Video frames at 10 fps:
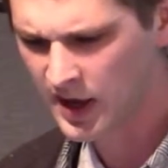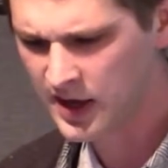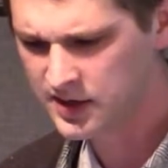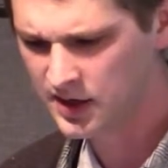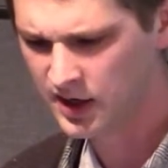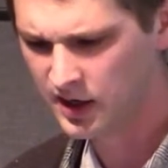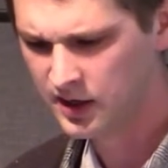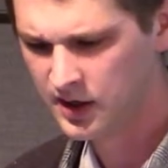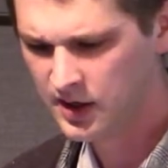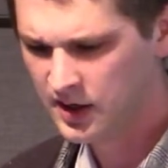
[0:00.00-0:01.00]
And uh,
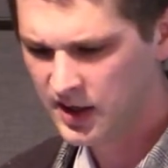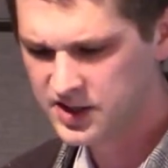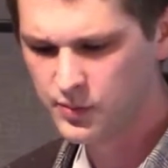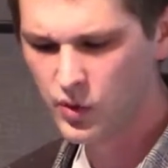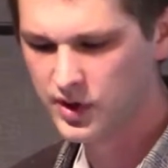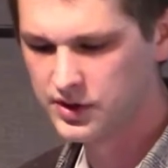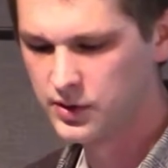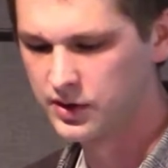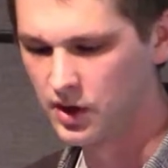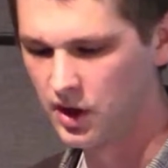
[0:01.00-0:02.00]
it's important
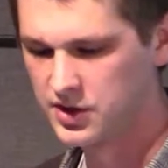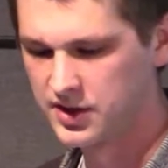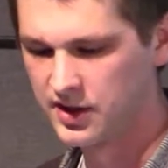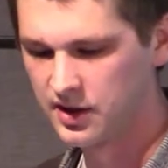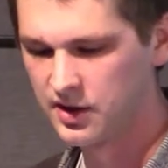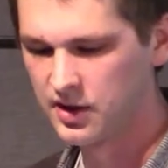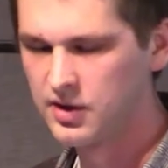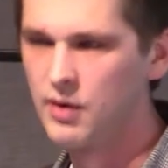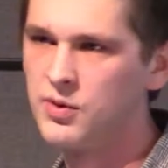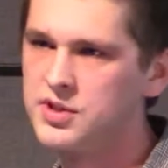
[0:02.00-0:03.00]
to acknowledge that
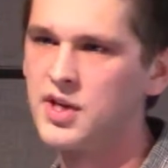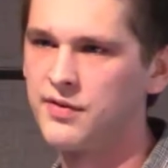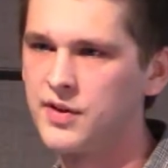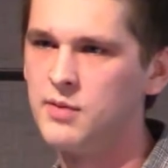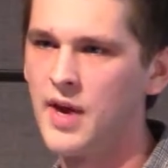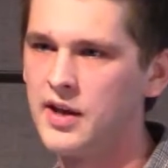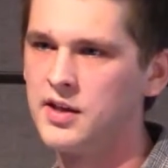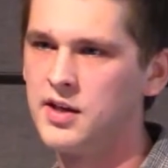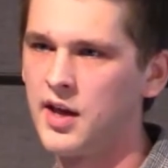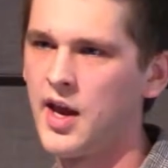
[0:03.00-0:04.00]
it was definitely
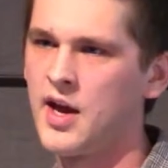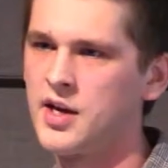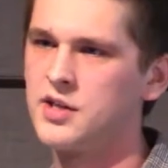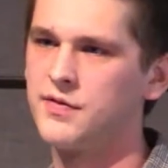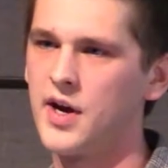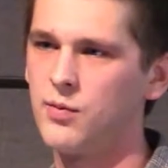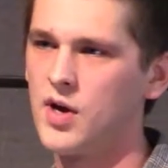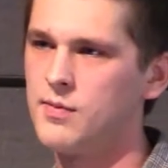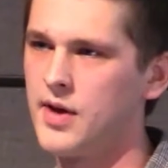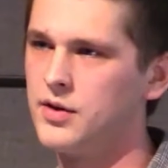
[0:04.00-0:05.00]
mainly gay identified
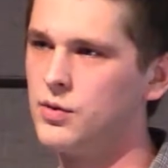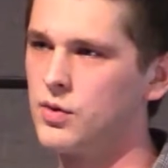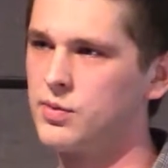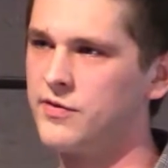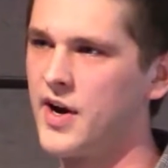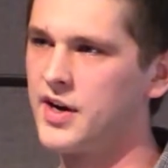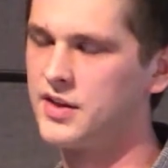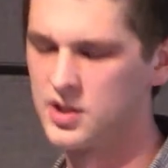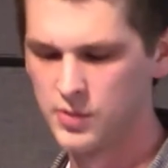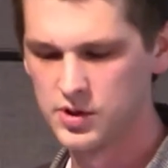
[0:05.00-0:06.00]
white men who were
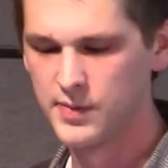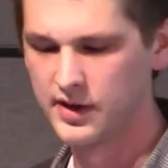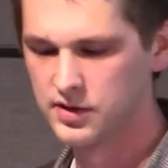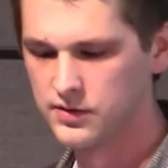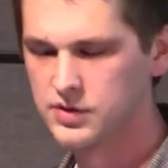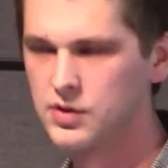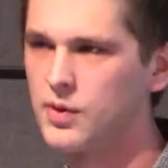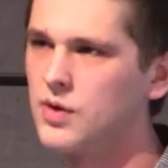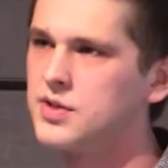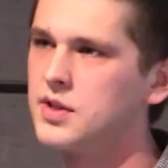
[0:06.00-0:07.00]
providing these perspectives. So
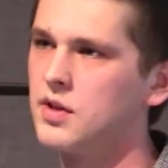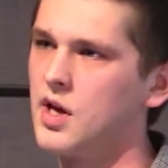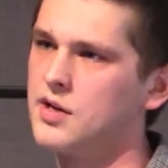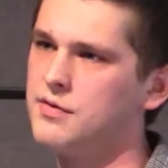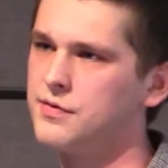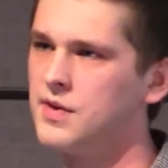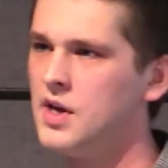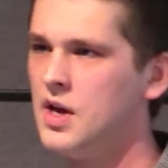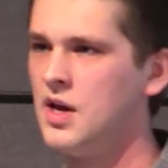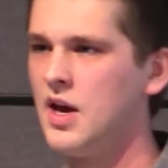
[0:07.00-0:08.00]
we don't see a lot of
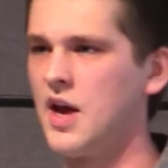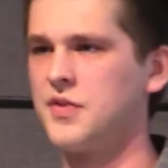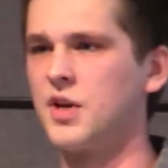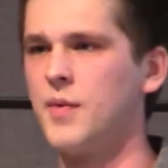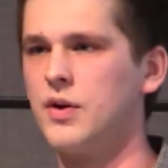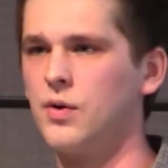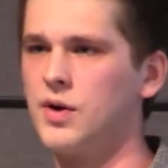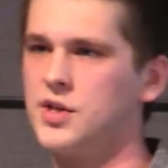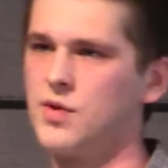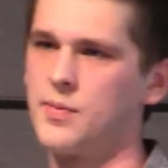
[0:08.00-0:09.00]
ethnic
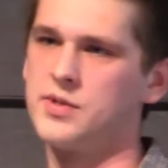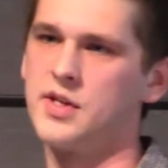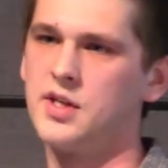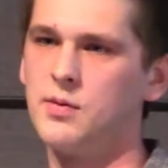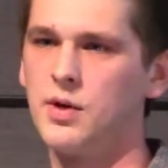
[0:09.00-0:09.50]
minorities represented.